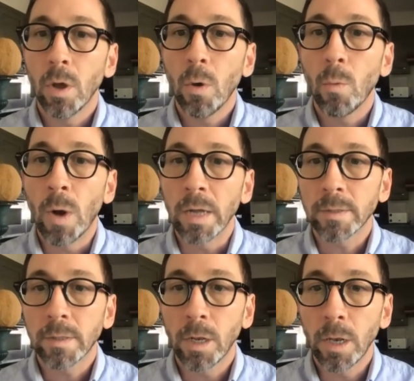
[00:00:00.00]

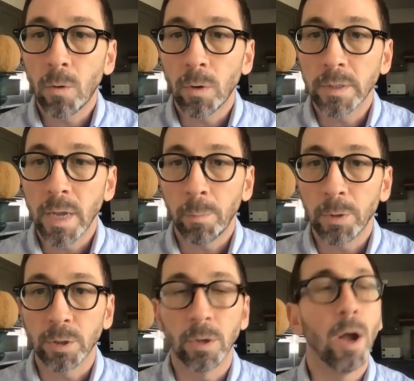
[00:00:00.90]
What's the lower
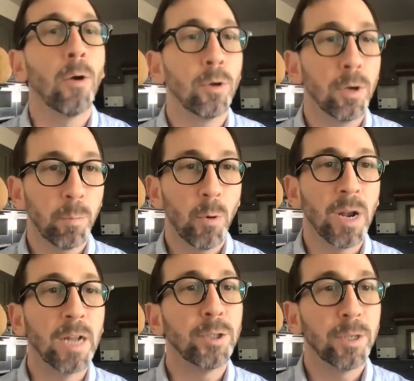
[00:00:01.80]
temperature? Oh, good
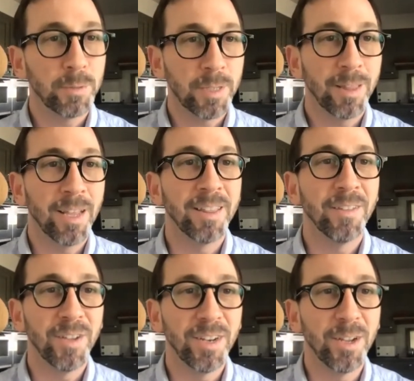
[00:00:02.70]
point. I should have said that in the
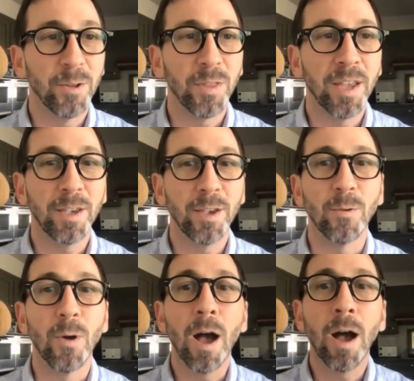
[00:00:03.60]
video. Thank
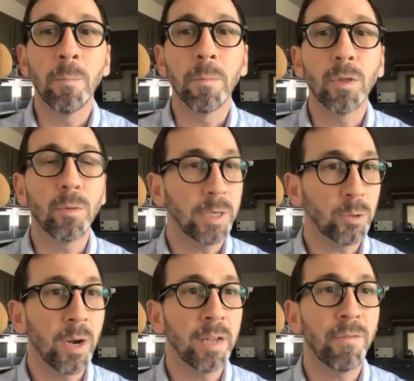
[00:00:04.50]
you. Um,
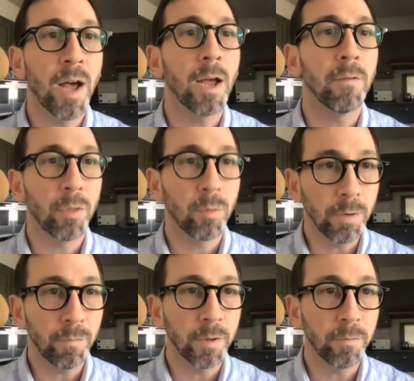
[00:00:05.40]
325,
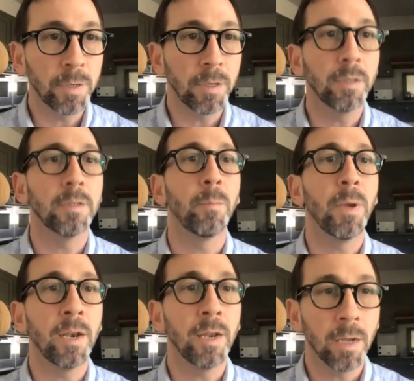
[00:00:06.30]
350,
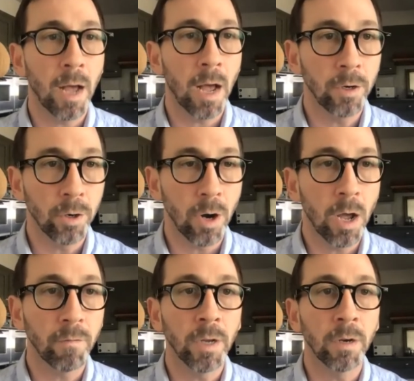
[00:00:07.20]
depending on your
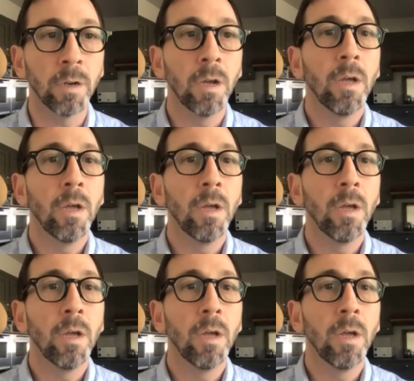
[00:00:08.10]
oven,